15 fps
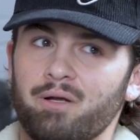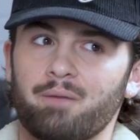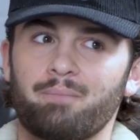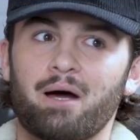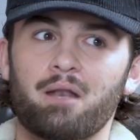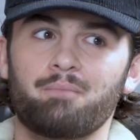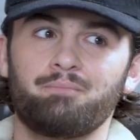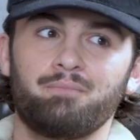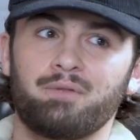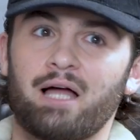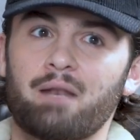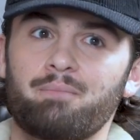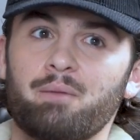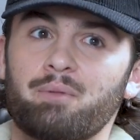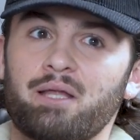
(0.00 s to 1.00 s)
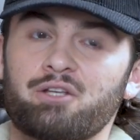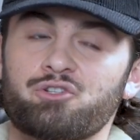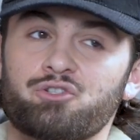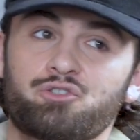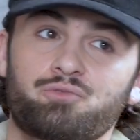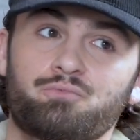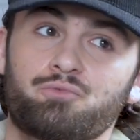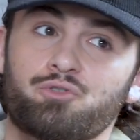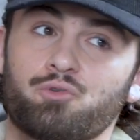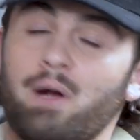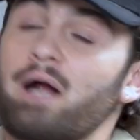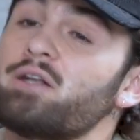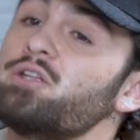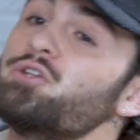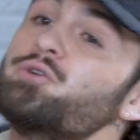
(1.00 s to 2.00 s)
and about a lot of people that just
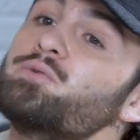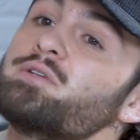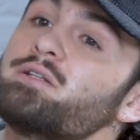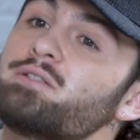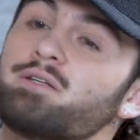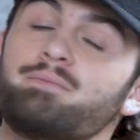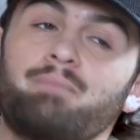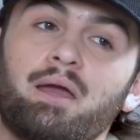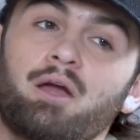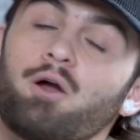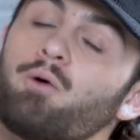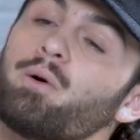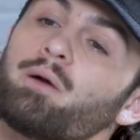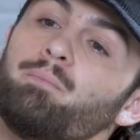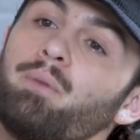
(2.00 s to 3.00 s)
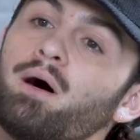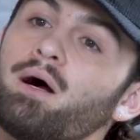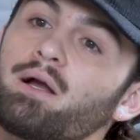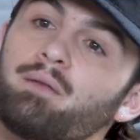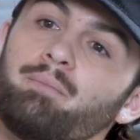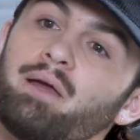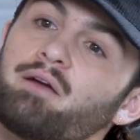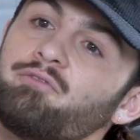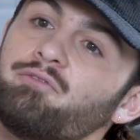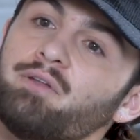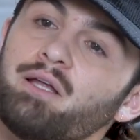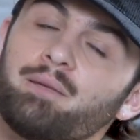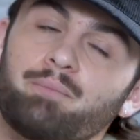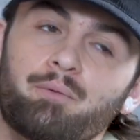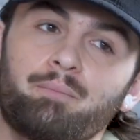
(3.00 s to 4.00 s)
tried to use it to make a quick buck and make a
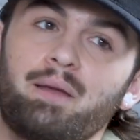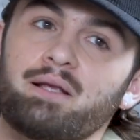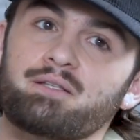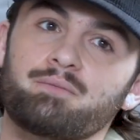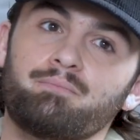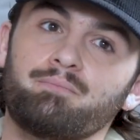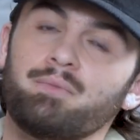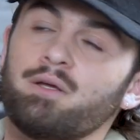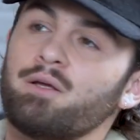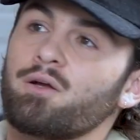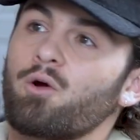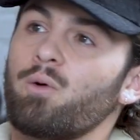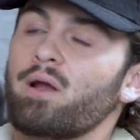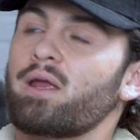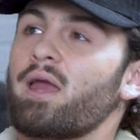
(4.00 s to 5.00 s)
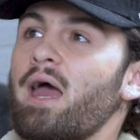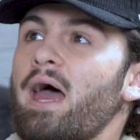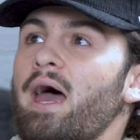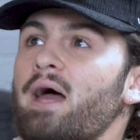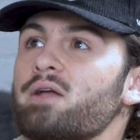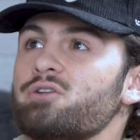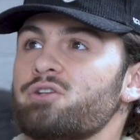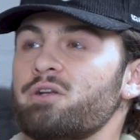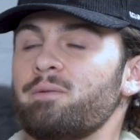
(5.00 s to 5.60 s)
flip or make some quick cash.